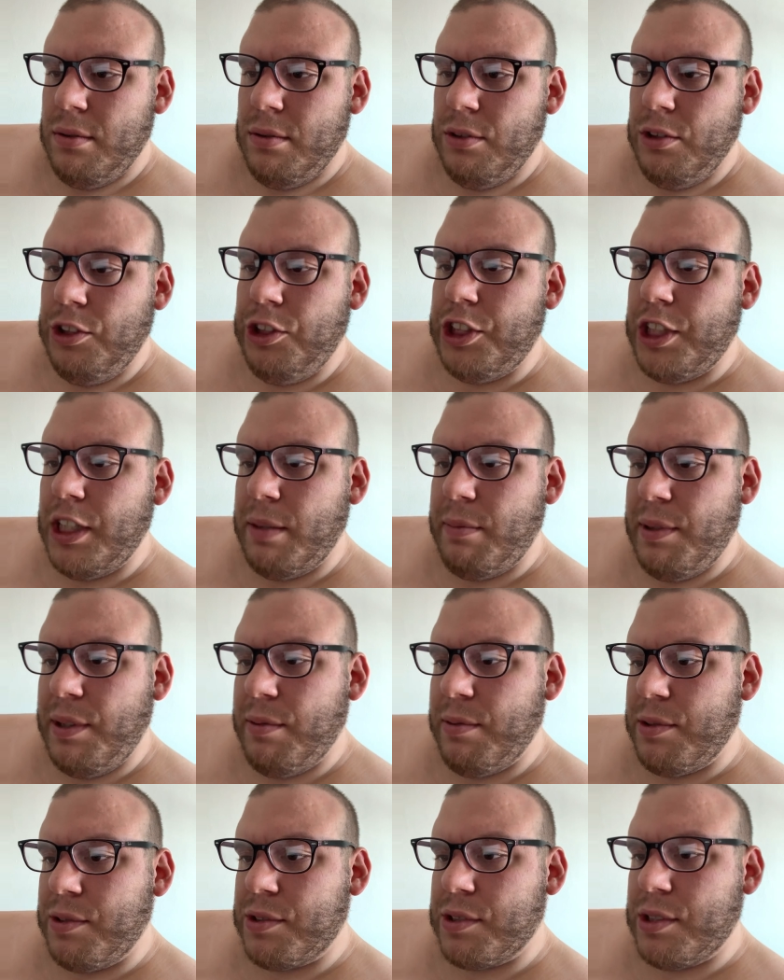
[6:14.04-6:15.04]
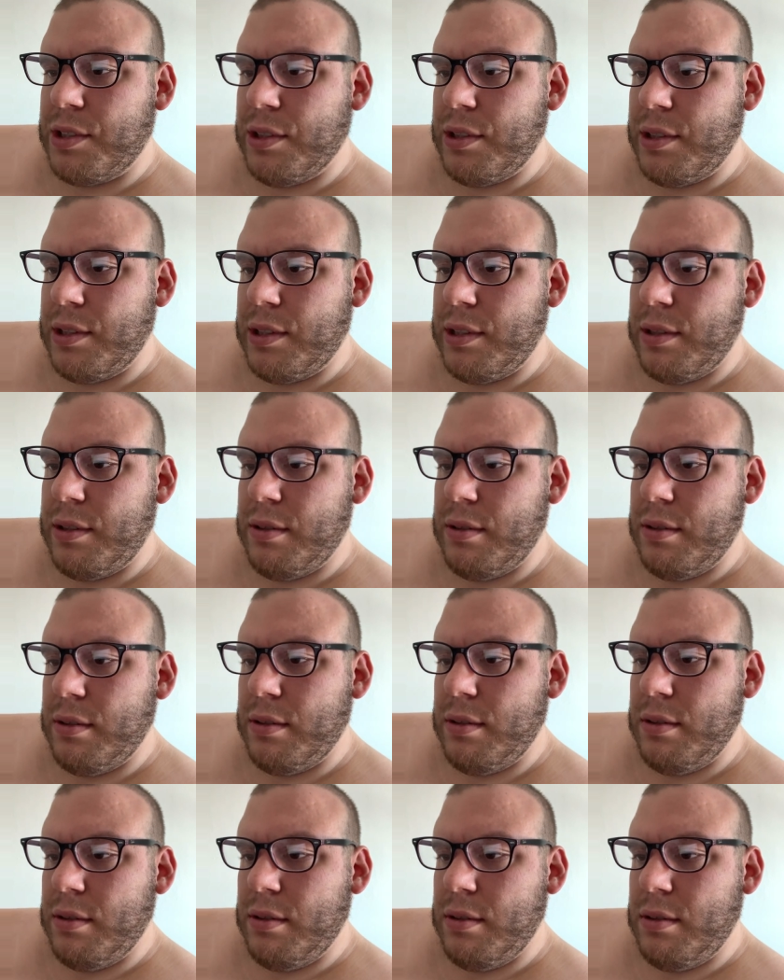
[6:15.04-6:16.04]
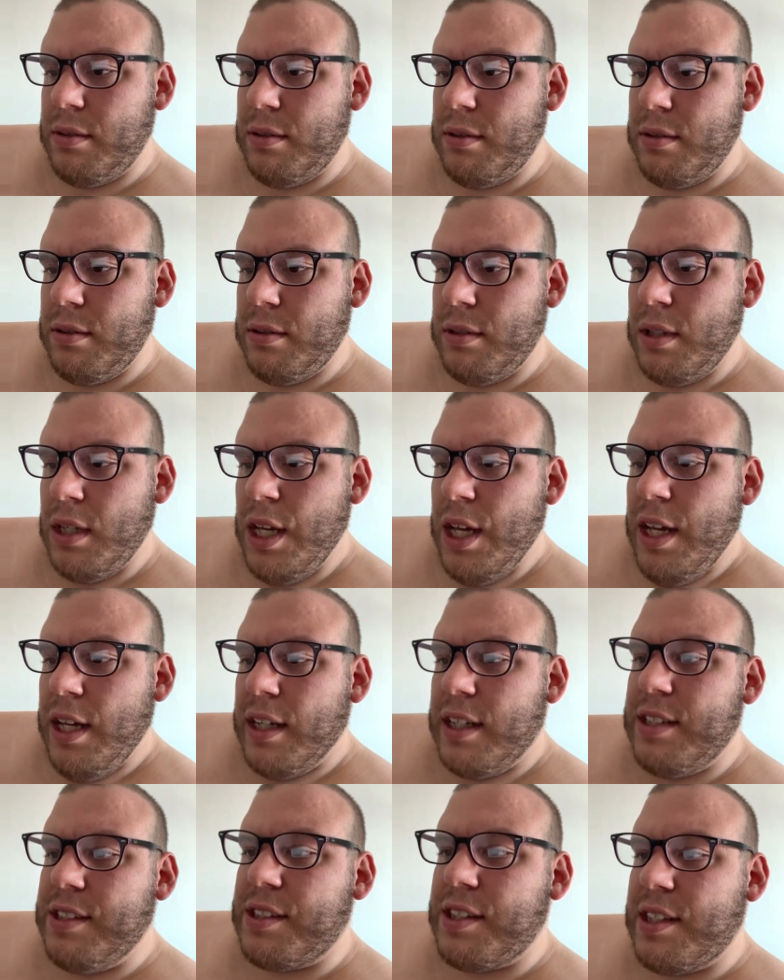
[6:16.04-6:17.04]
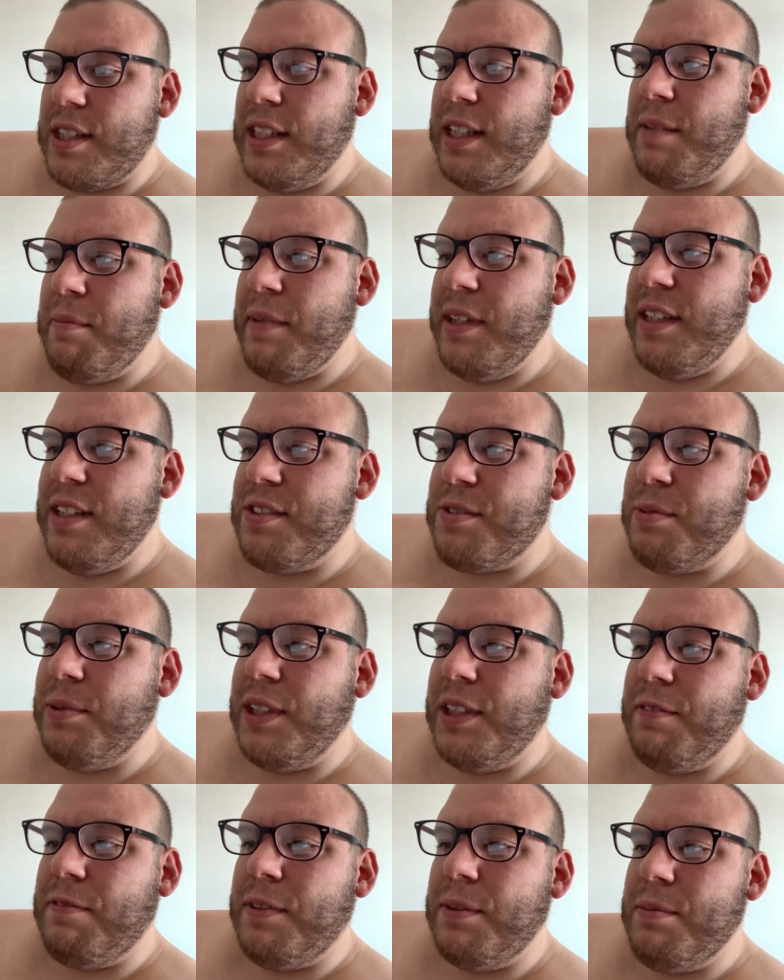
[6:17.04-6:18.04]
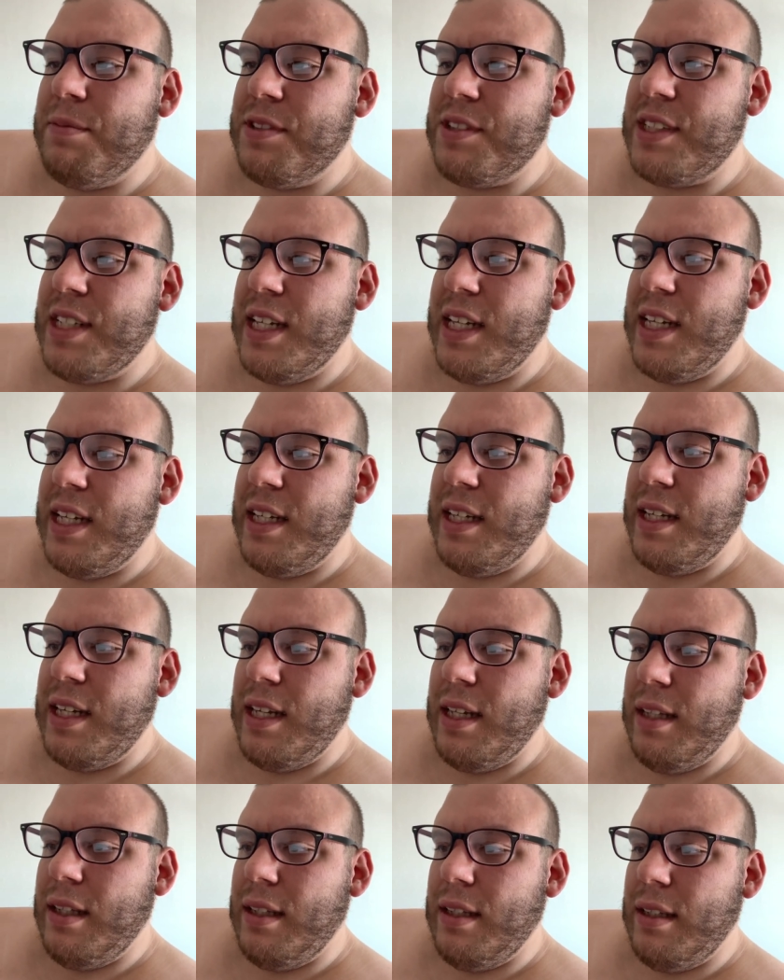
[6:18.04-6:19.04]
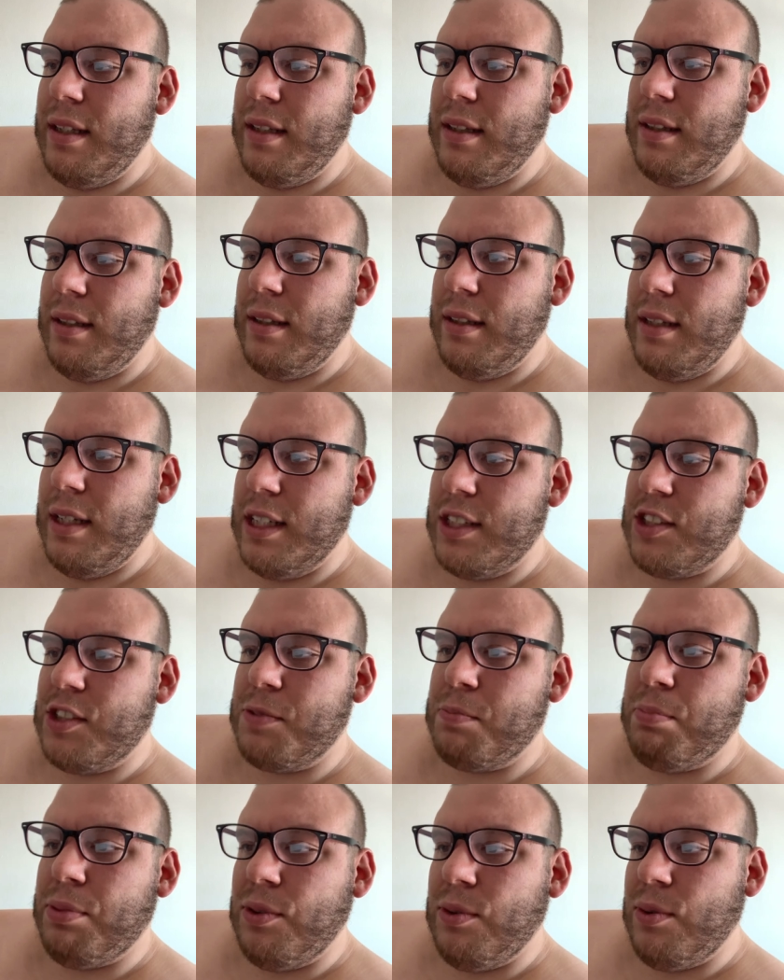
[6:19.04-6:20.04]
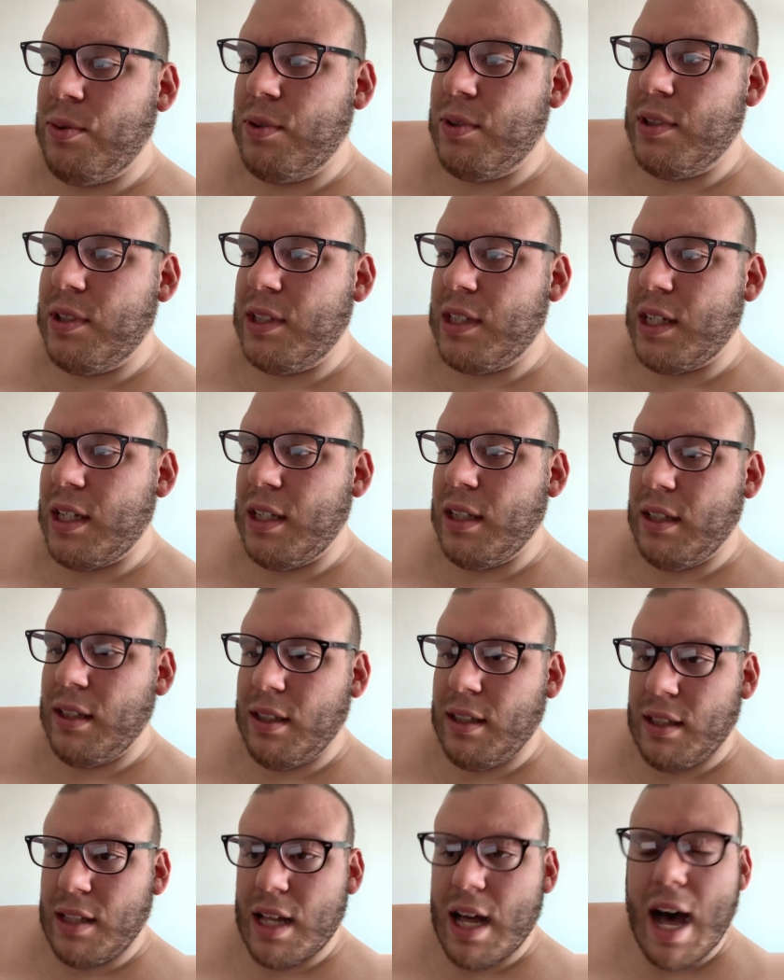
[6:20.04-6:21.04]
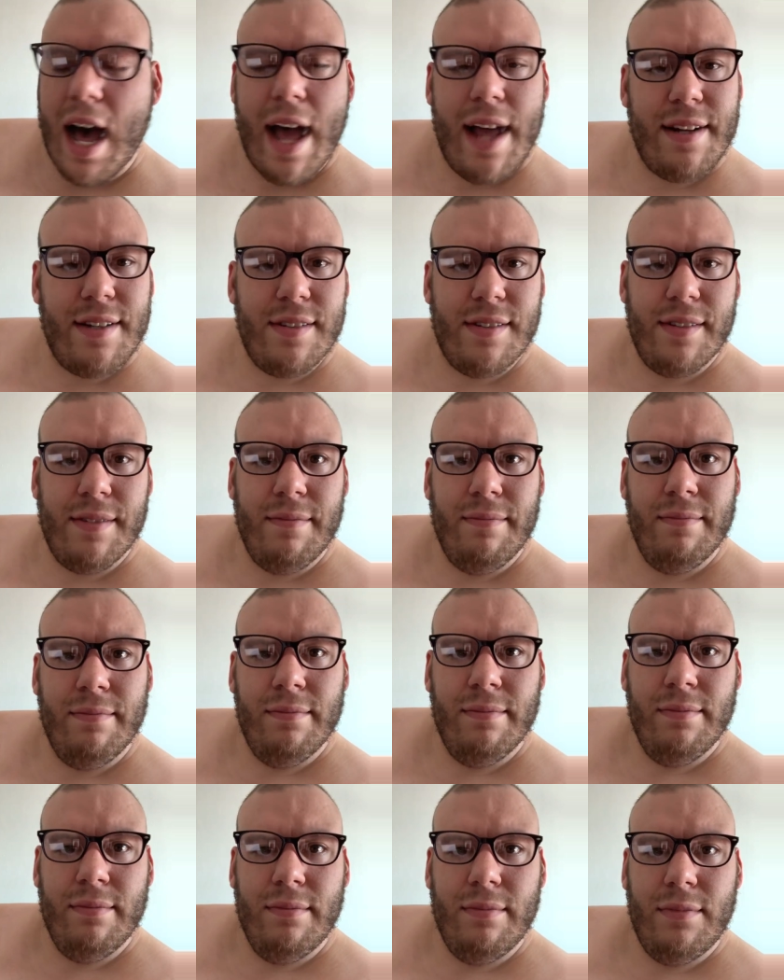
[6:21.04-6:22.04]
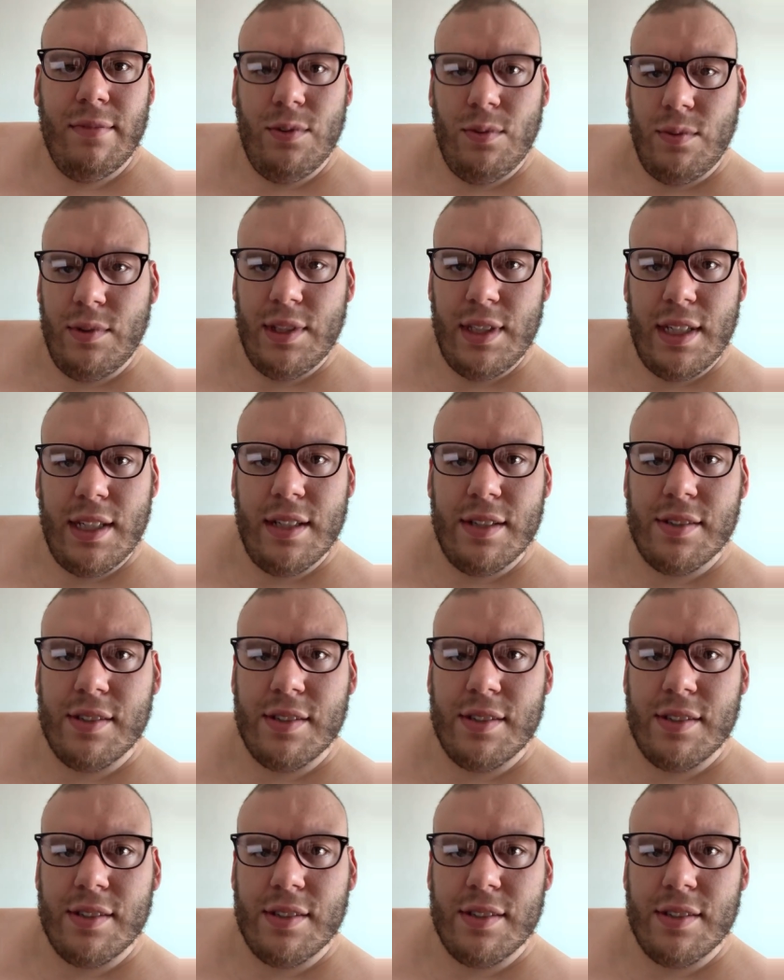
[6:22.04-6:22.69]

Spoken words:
Jimmy was good. Because the thing that made this really fun was they explored a lot on this.